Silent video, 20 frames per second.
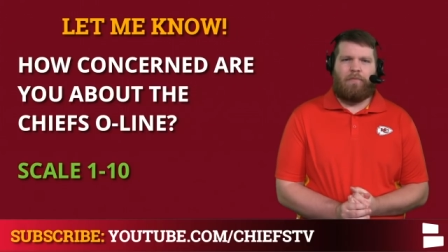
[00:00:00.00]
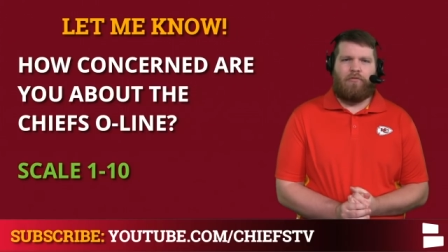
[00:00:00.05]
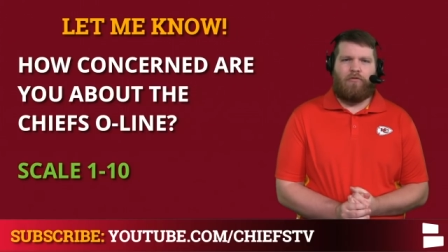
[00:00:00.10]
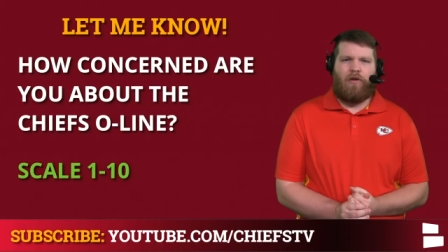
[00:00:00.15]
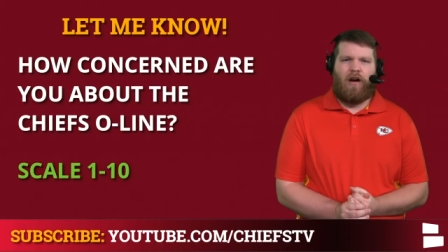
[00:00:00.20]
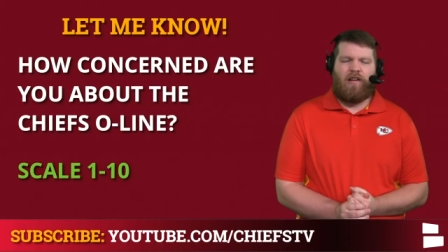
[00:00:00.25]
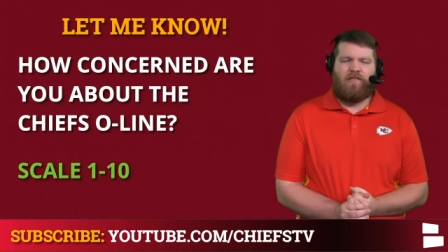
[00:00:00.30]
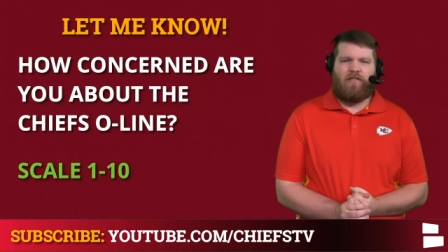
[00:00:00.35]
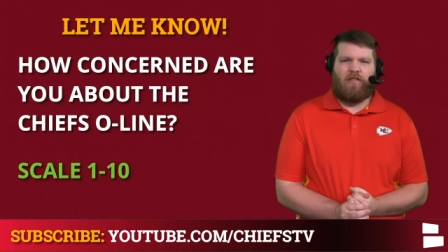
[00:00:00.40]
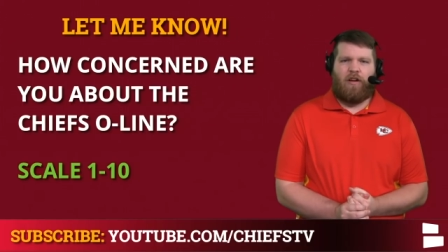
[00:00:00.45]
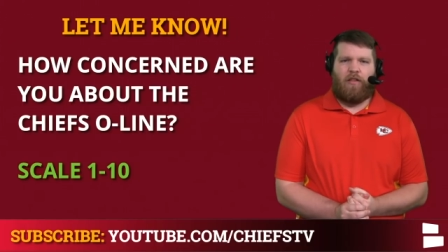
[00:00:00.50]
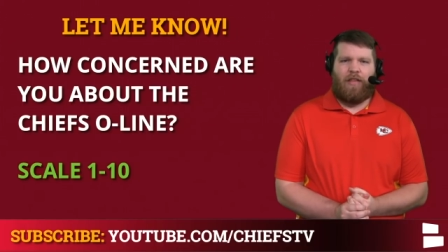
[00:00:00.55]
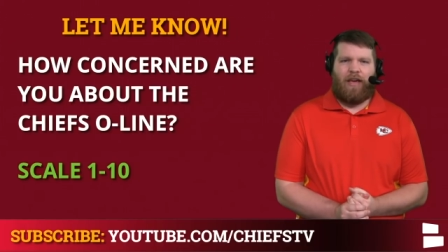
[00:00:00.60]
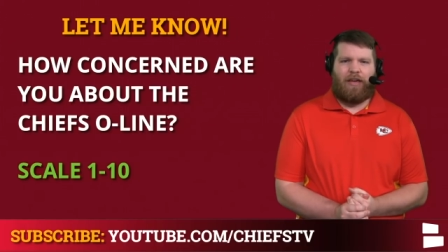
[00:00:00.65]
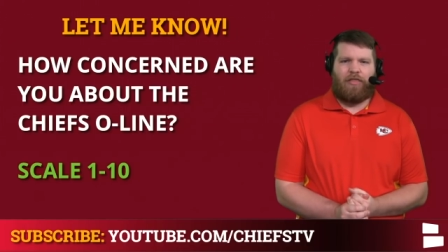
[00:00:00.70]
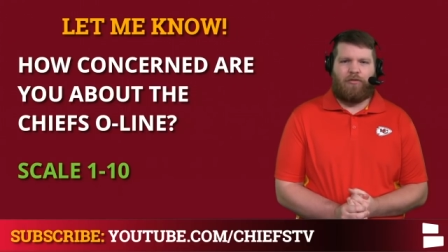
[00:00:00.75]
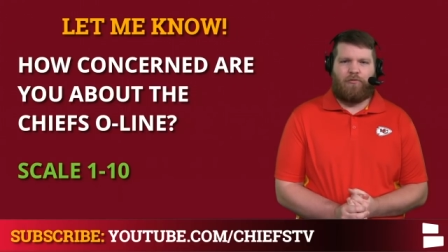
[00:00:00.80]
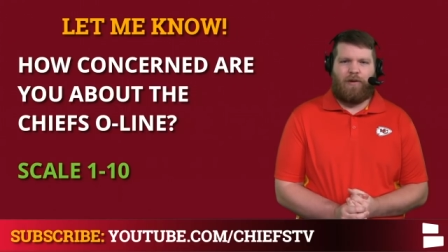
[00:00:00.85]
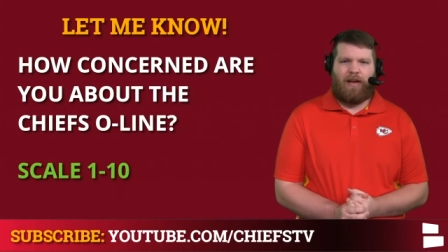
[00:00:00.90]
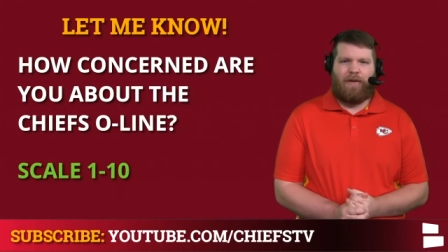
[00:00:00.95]
pressured on
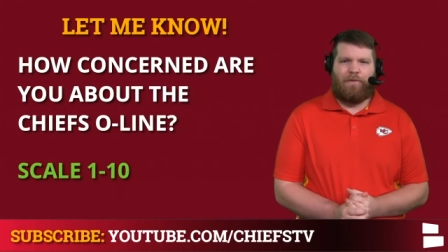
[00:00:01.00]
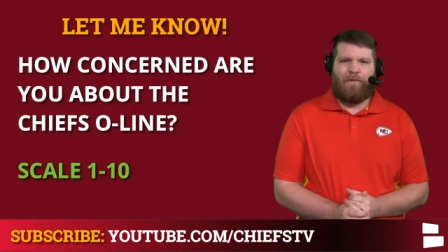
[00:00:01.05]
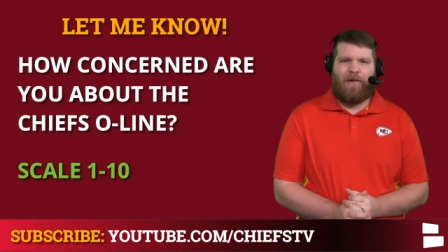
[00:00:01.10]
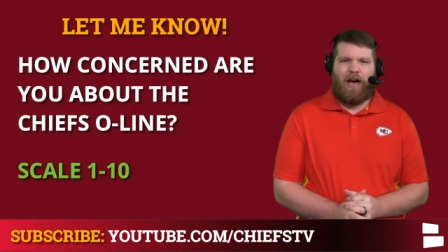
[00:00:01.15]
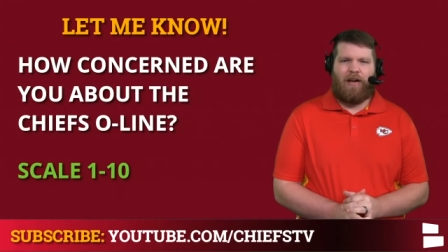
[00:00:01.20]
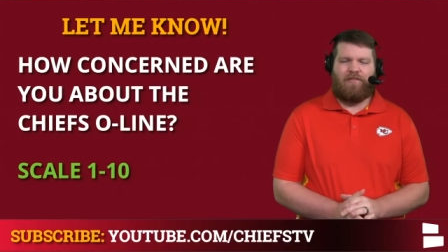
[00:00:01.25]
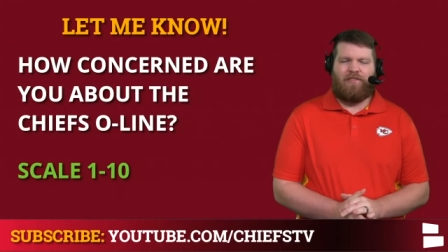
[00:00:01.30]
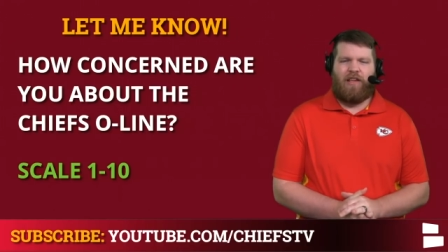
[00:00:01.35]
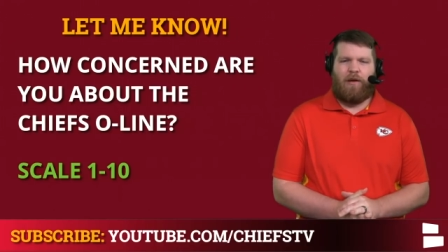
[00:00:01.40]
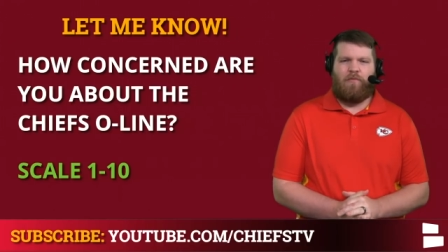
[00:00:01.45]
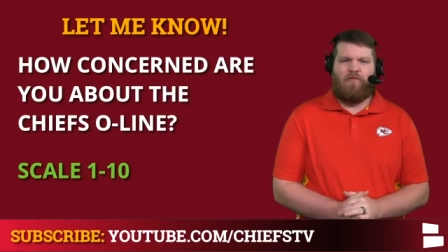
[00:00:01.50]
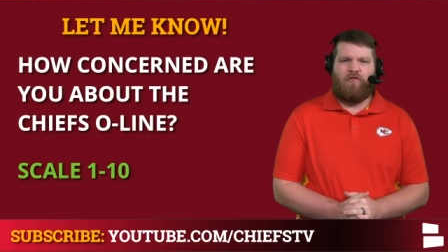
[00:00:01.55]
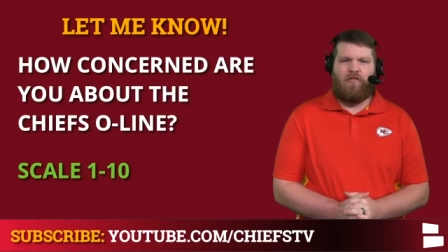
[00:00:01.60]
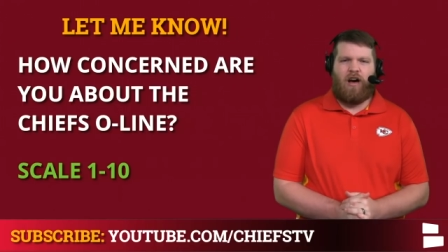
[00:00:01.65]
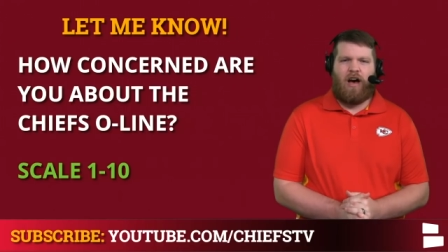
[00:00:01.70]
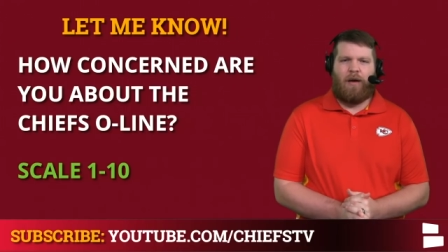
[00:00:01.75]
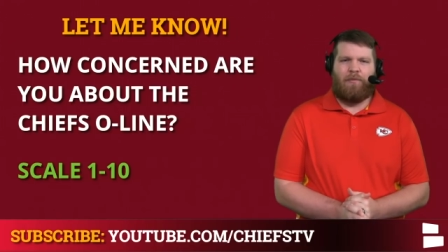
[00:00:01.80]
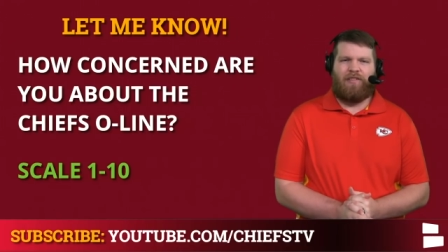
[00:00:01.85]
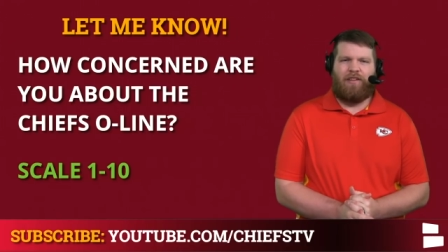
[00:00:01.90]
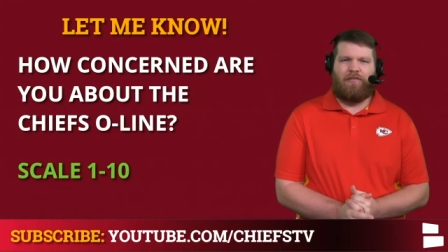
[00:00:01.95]
like 3- and 5-step
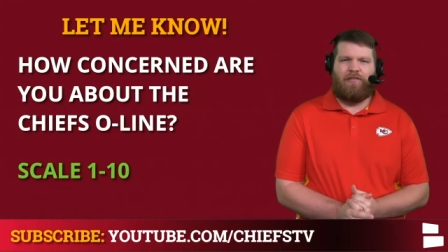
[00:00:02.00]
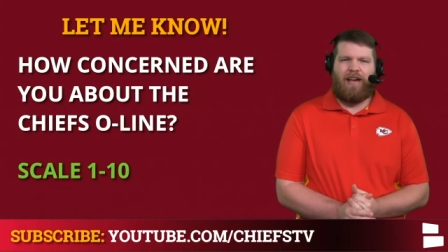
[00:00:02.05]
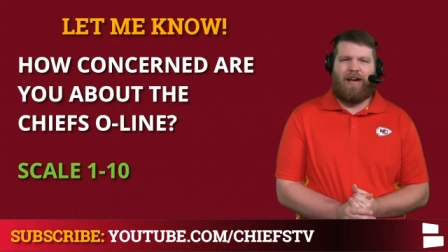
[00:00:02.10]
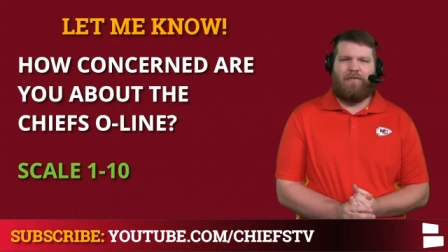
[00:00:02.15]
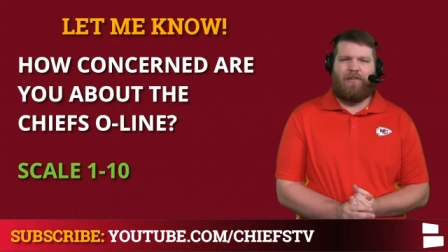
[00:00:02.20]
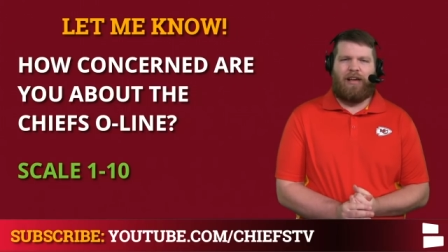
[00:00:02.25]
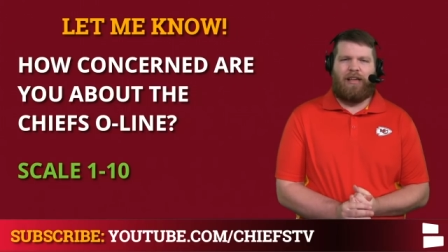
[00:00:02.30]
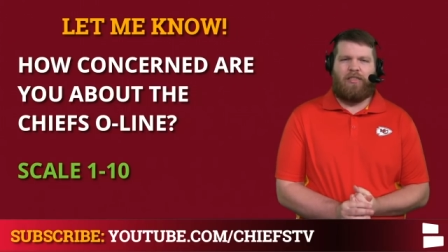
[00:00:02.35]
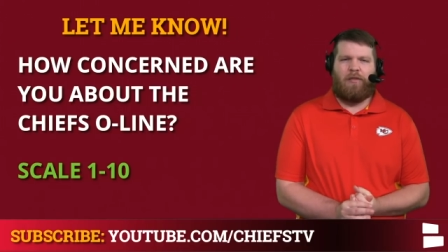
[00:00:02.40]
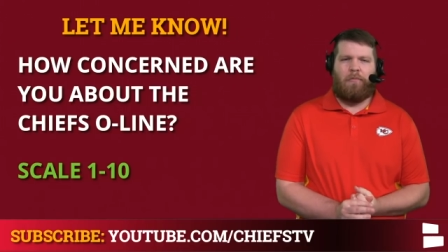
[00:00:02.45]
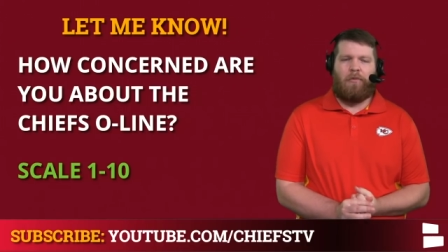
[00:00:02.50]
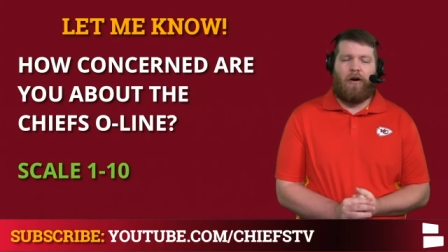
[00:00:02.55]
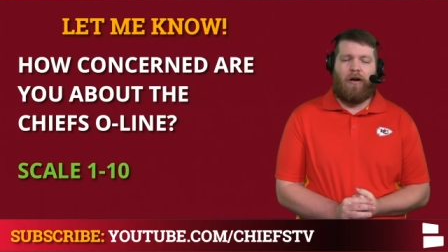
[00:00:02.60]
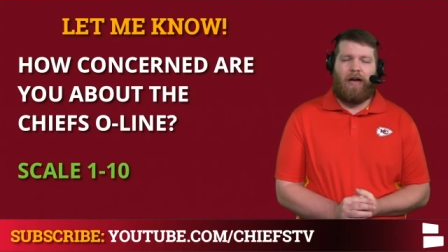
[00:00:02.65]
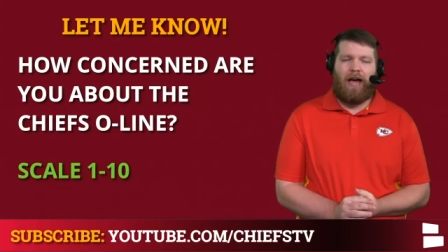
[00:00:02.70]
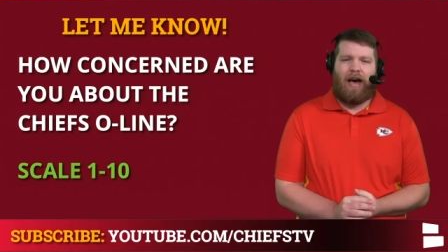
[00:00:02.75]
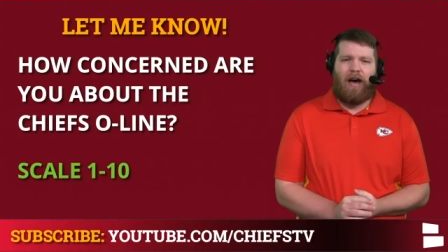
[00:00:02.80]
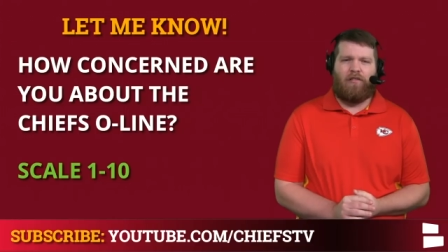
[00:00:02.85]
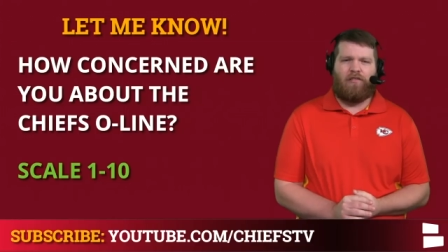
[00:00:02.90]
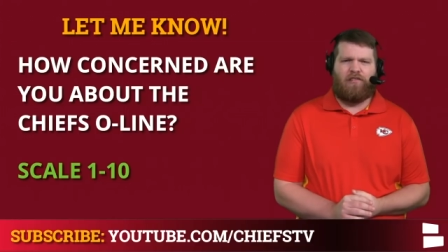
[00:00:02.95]
drops. He was having to get the ball
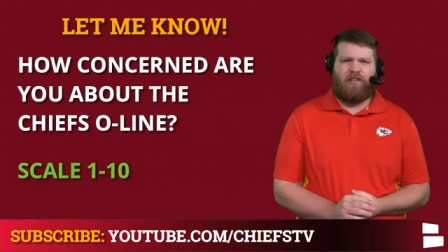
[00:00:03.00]
out.